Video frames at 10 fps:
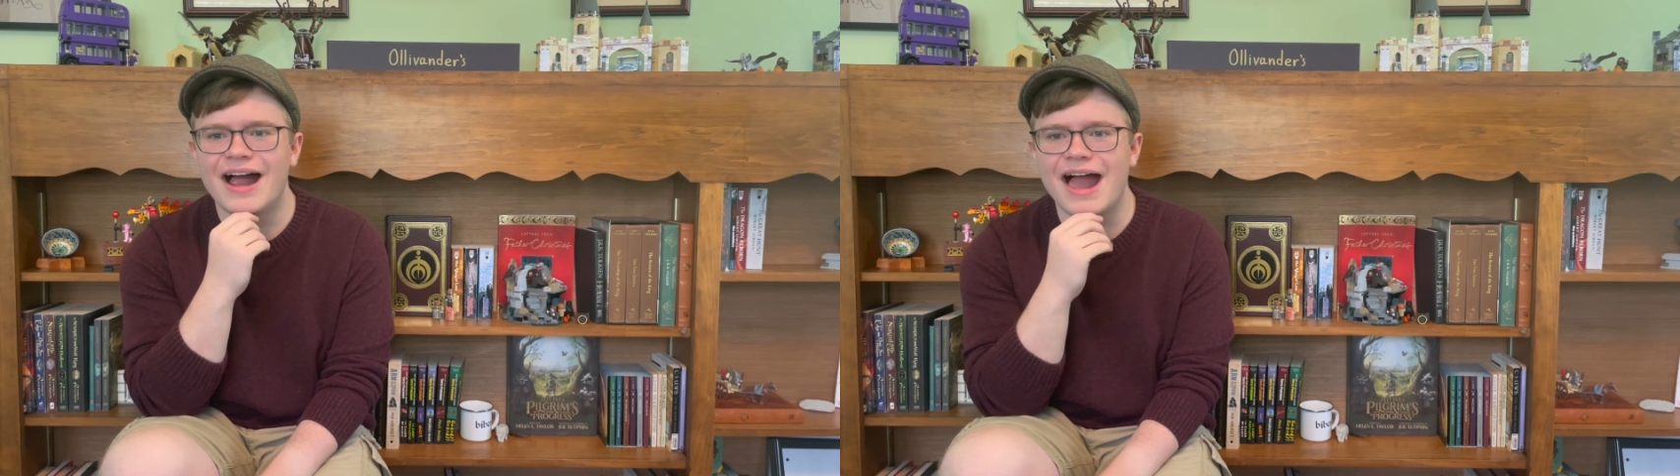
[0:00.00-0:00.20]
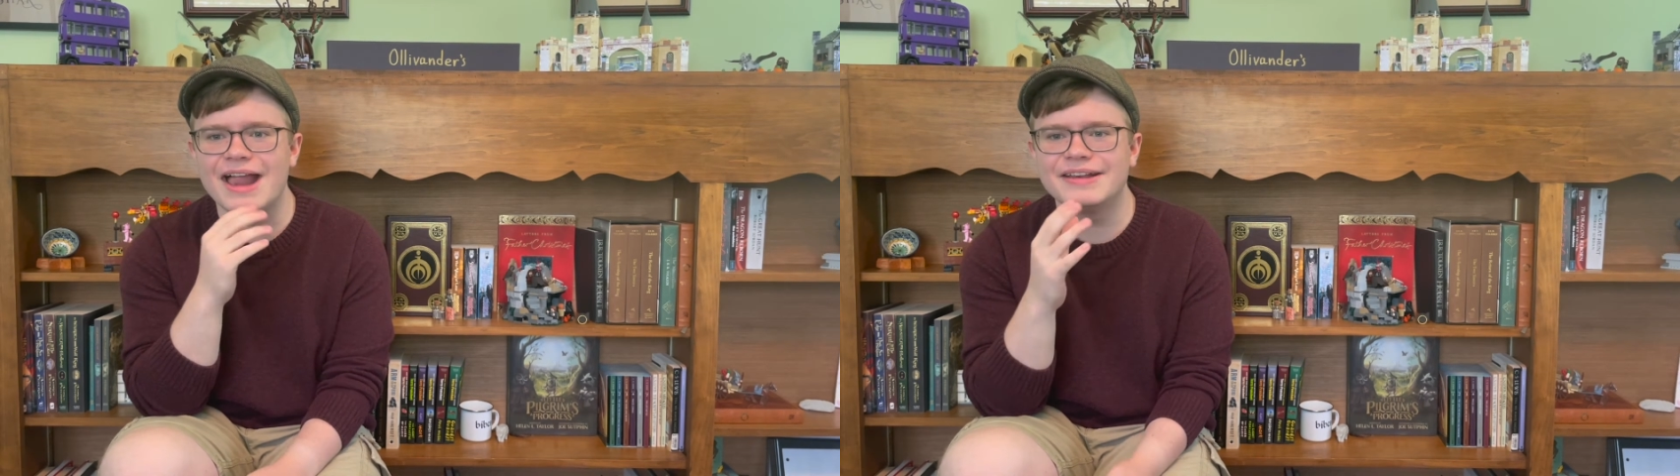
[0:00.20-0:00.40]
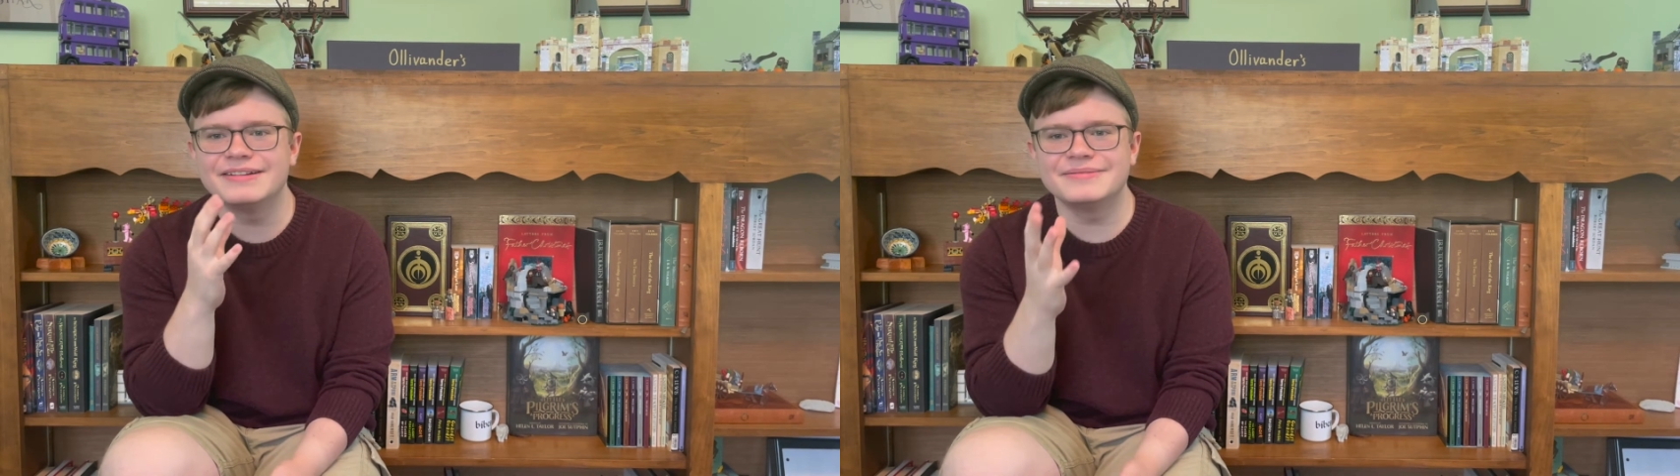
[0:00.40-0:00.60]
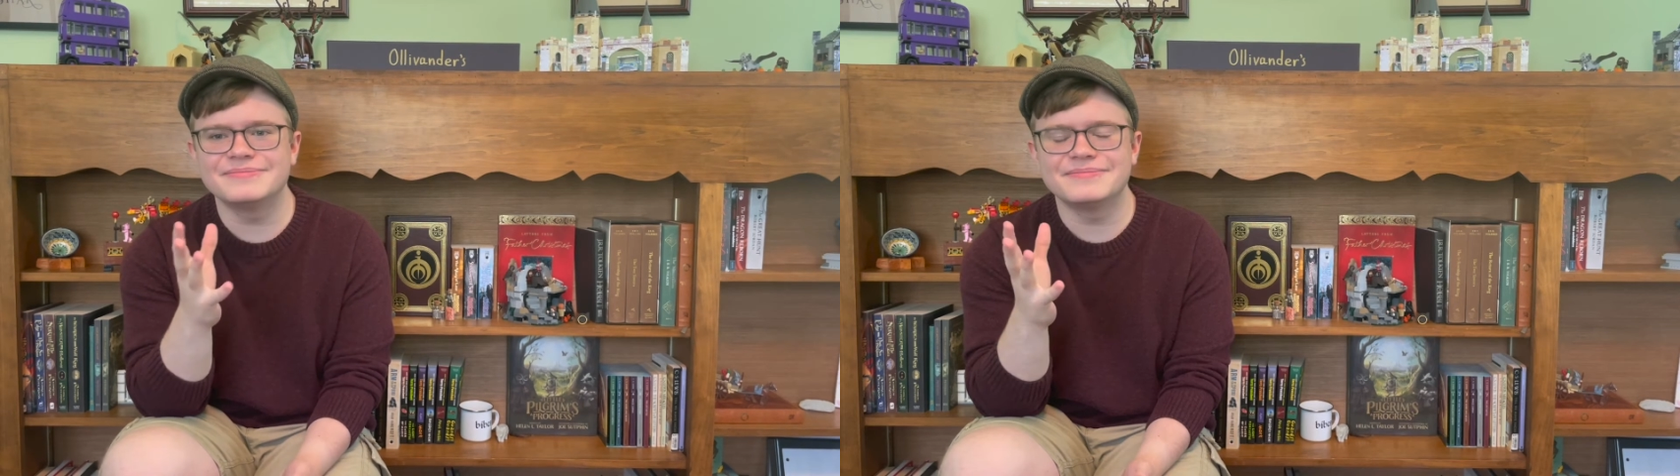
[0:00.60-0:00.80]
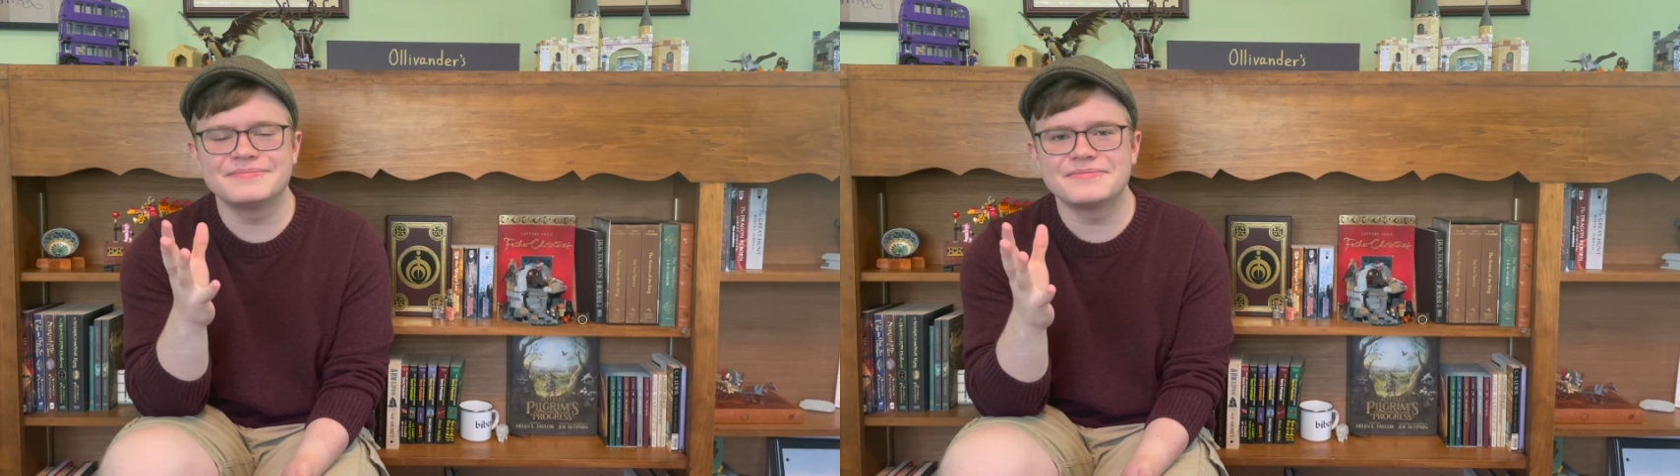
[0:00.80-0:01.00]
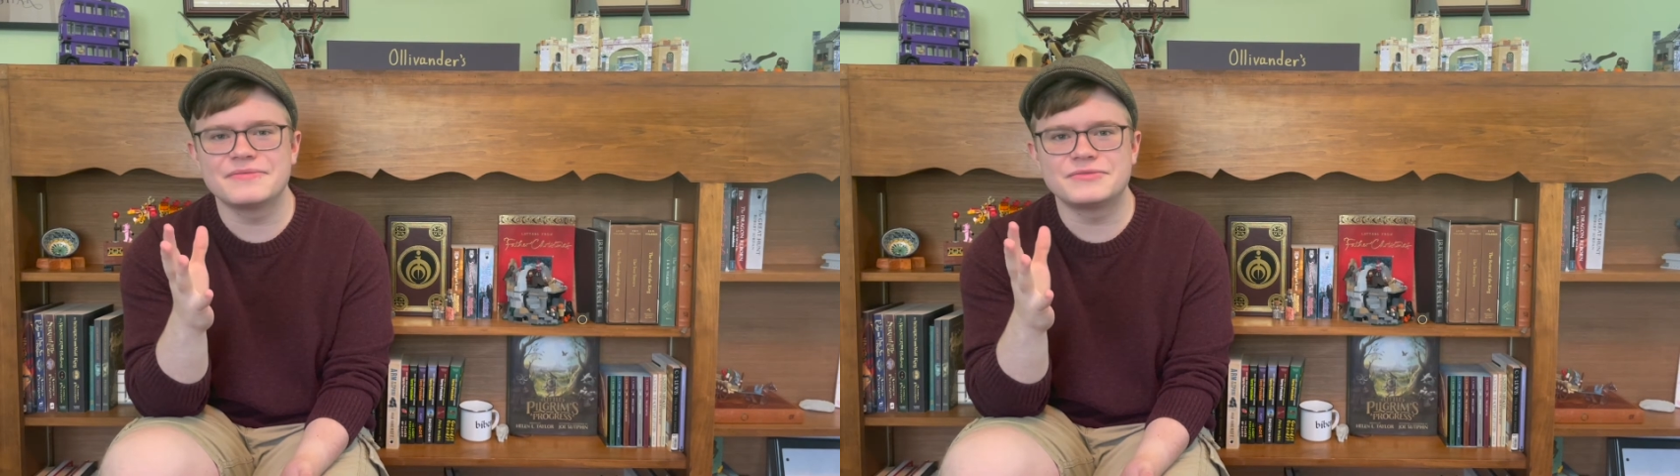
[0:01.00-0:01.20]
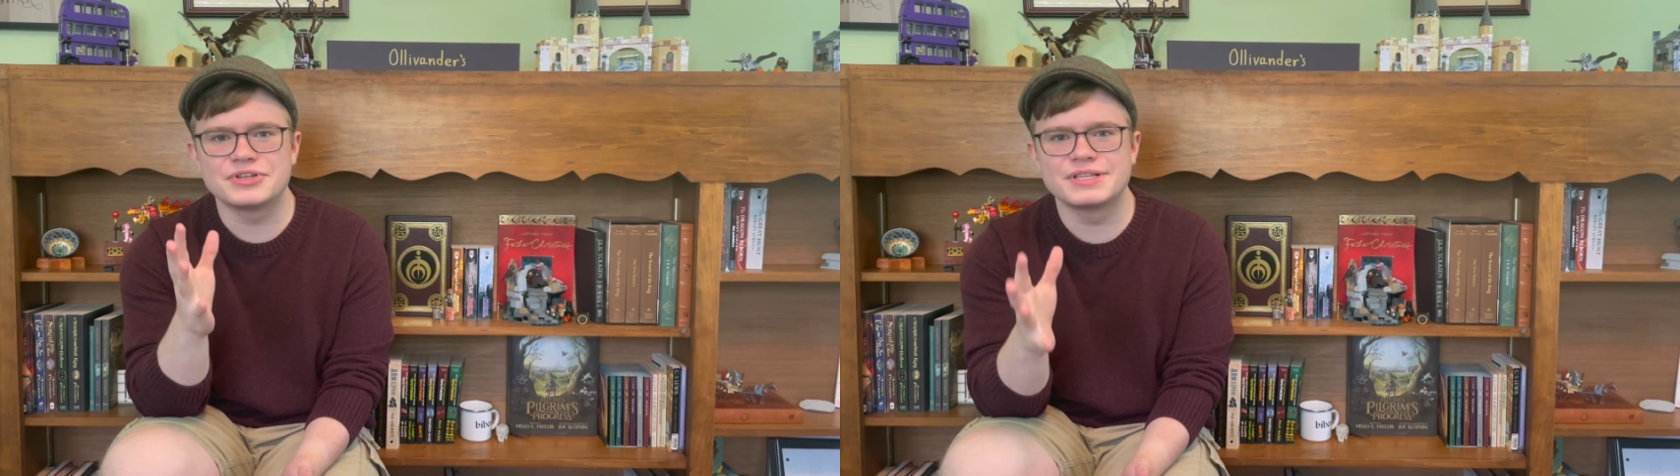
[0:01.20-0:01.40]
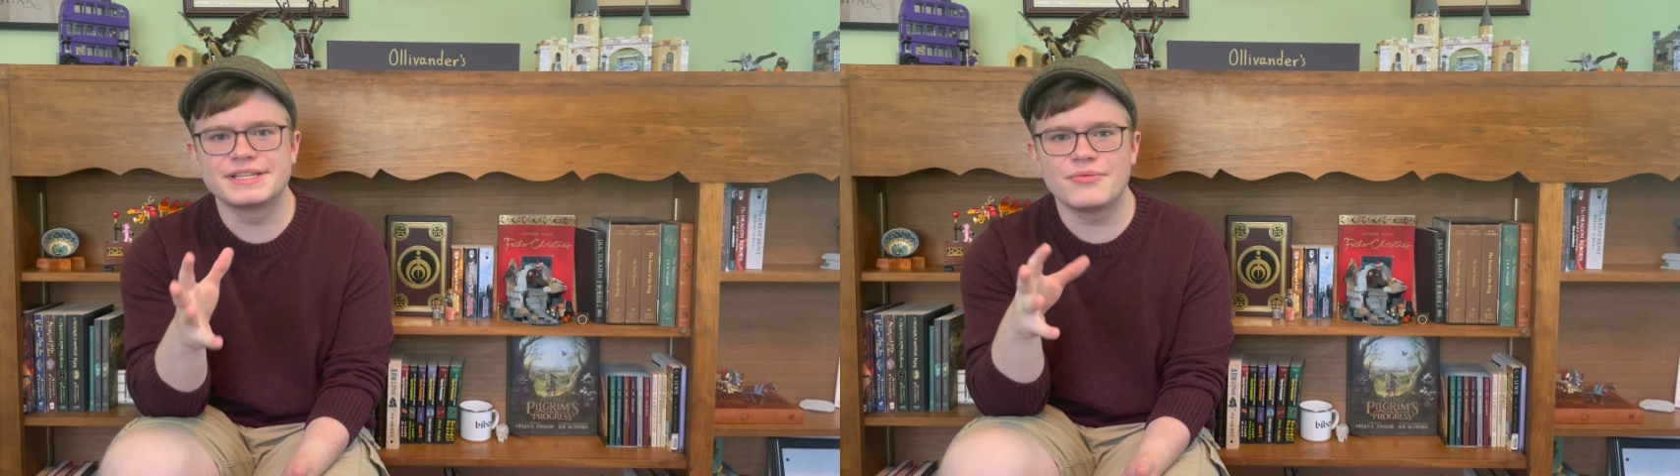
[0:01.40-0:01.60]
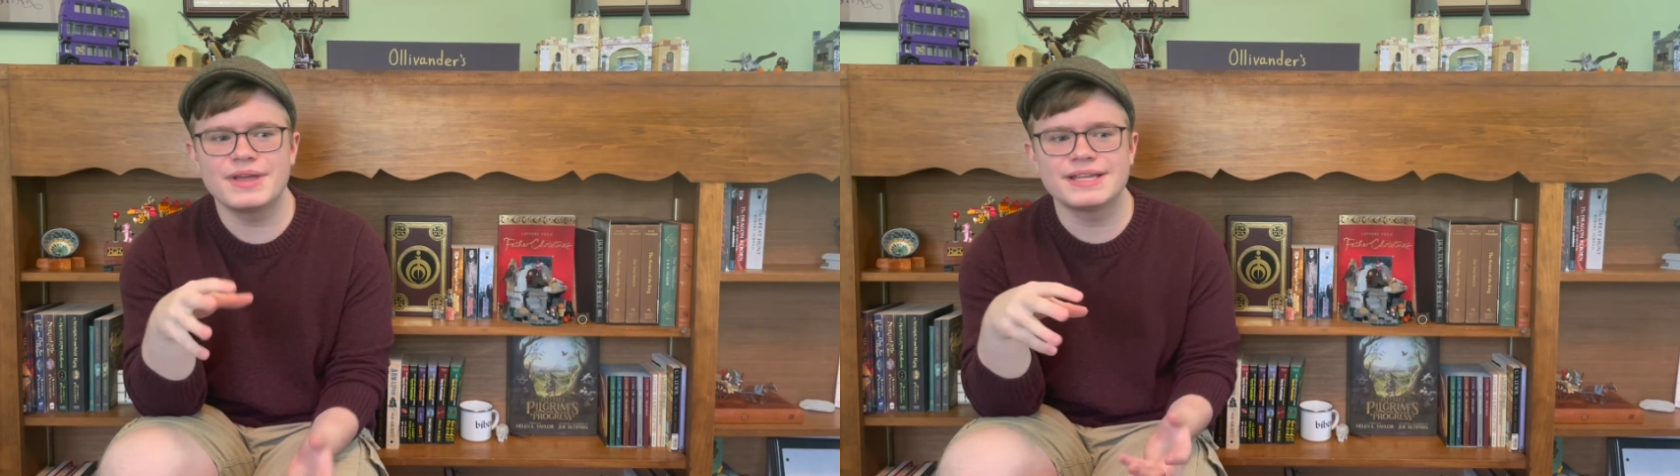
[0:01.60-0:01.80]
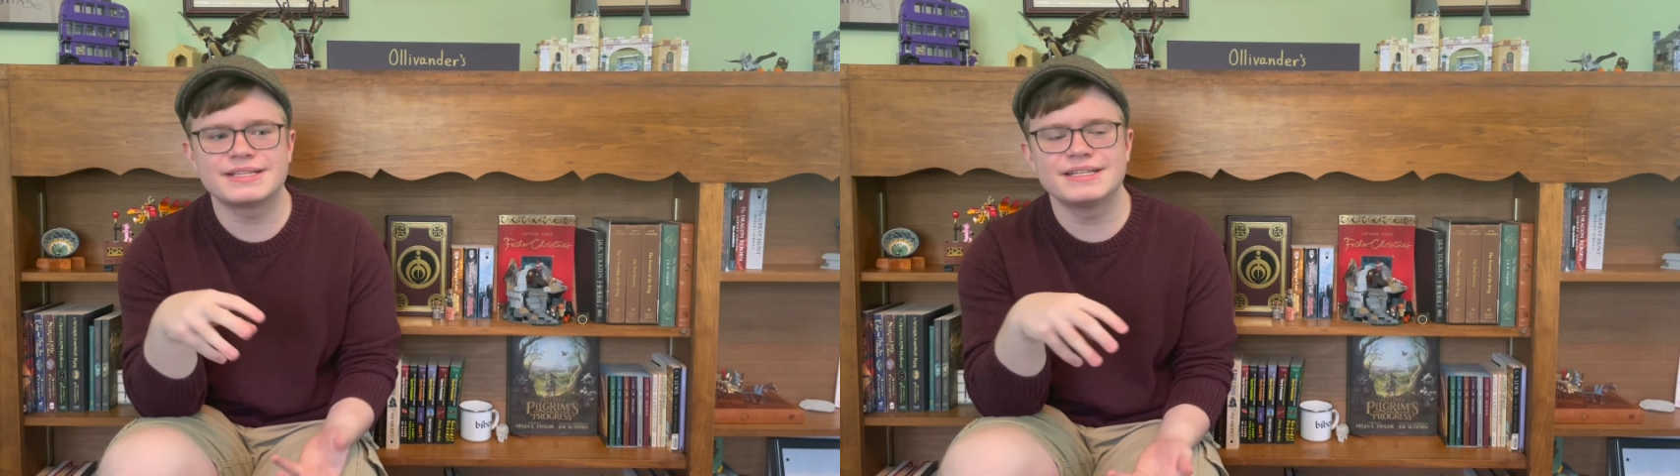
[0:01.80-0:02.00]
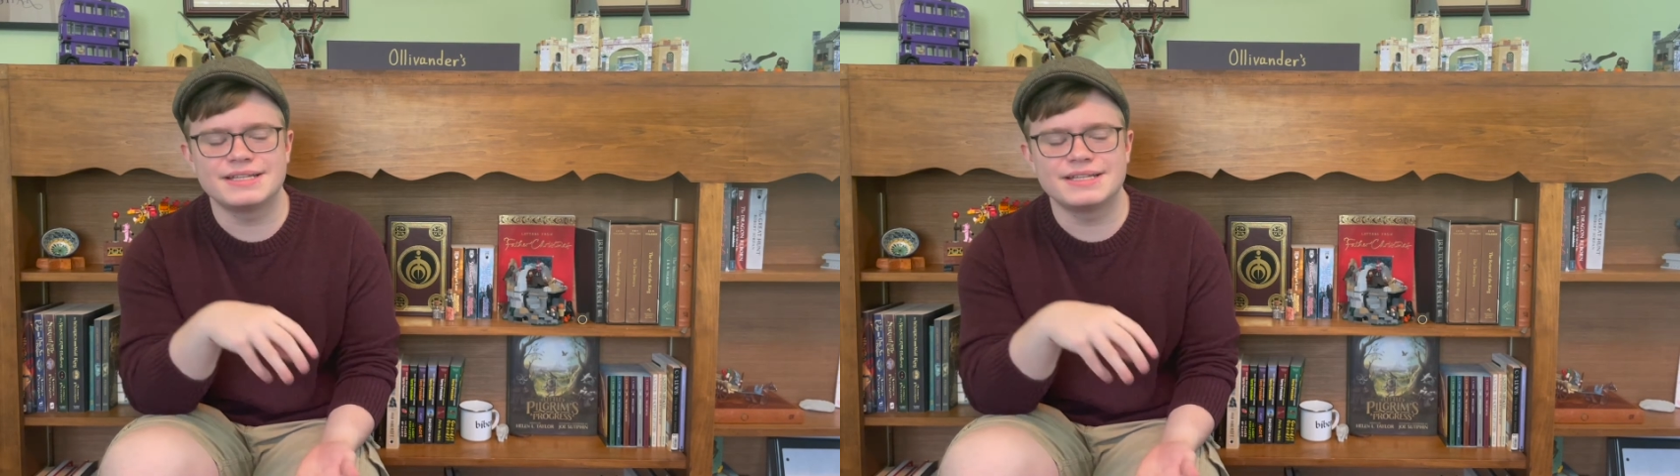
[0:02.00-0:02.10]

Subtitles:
And just that we get to